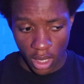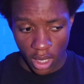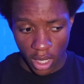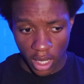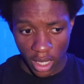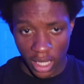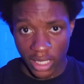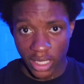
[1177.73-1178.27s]

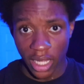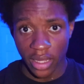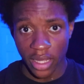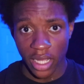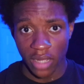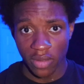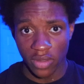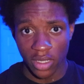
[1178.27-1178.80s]
unless I
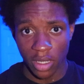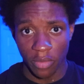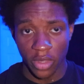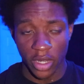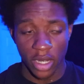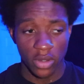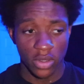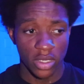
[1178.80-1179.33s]
think of
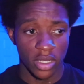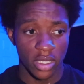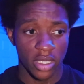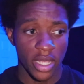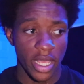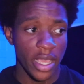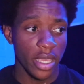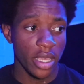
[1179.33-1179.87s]
something else to
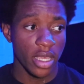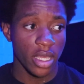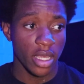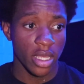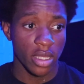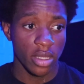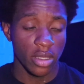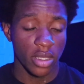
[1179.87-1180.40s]
say,
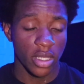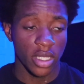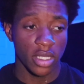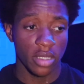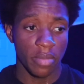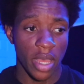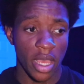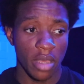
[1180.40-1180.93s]

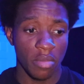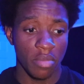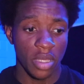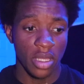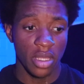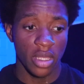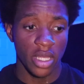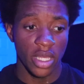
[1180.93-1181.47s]
this might
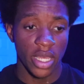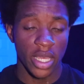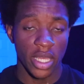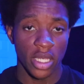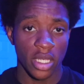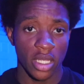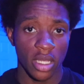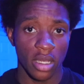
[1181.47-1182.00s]
be the
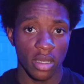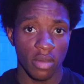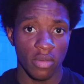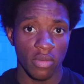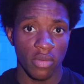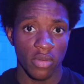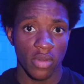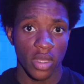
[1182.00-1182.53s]
end
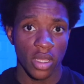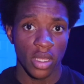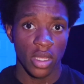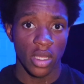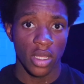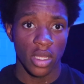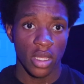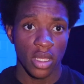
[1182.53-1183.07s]
of
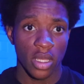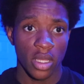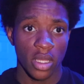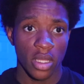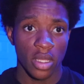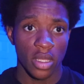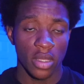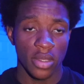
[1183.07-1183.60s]

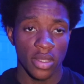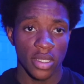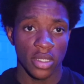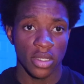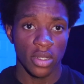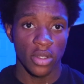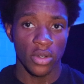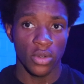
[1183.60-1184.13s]

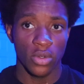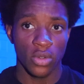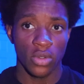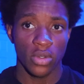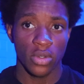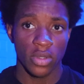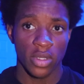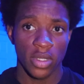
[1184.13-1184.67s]
this little
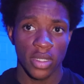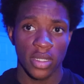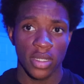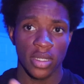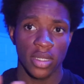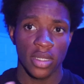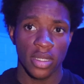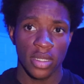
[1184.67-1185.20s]

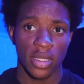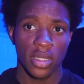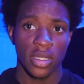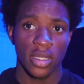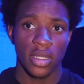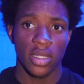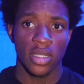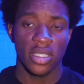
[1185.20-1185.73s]

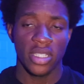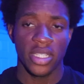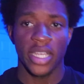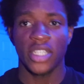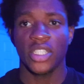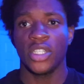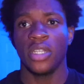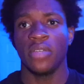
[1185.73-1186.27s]

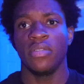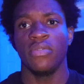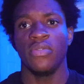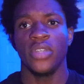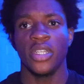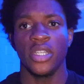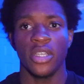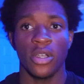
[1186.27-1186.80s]
section of the
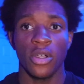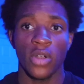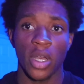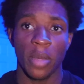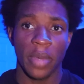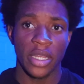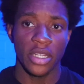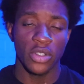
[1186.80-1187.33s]
video. I
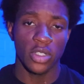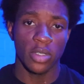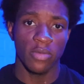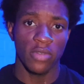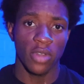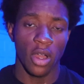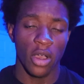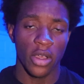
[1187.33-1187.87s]
might do some
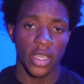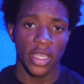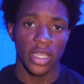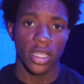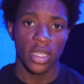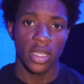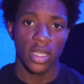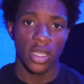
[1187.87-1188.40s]
vlogging
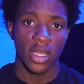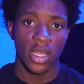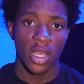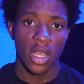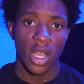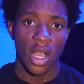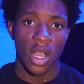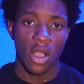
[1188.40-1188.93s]

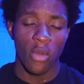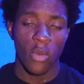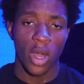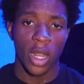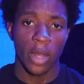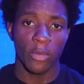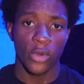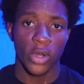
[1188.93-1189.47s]
while
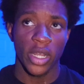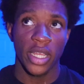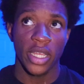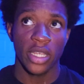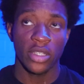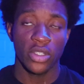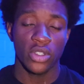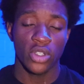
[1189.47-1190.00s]
I'm
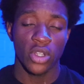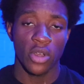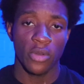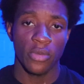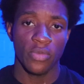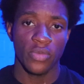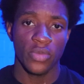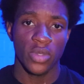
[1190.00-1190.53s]
running, so
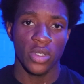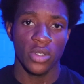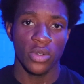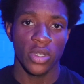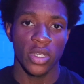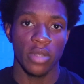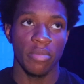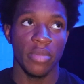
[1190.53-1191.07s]
you'll
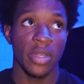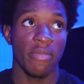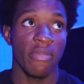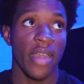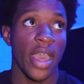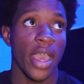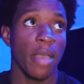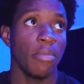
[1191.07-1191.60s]
get a bit of
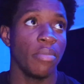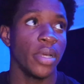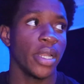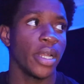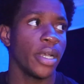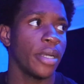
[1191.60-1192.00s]
that. But